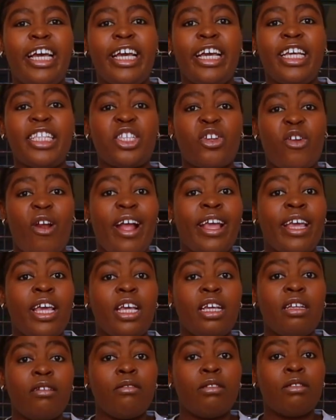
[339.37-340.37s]
It's
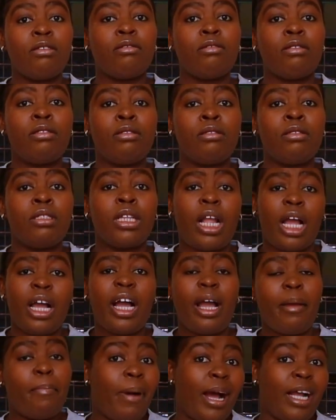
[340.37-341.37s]
cracking.
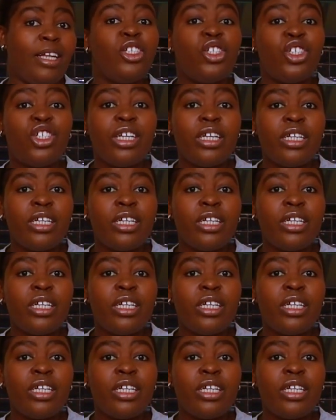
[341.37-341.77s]
I punched